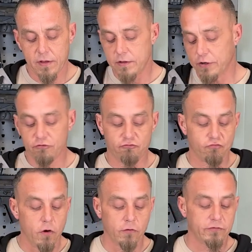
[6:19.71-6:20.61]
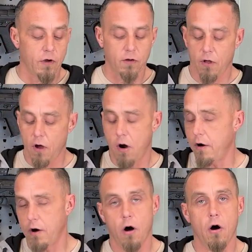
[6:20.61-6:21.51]
The controls
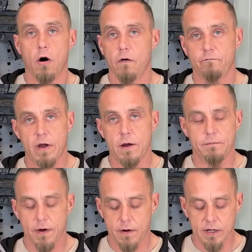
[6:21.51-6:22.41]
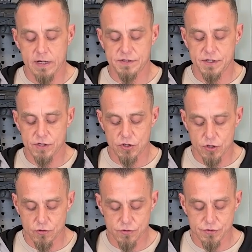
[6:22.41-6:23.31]
are all very, very easy to
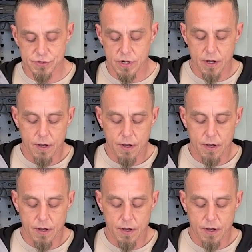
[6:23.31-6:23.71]
use.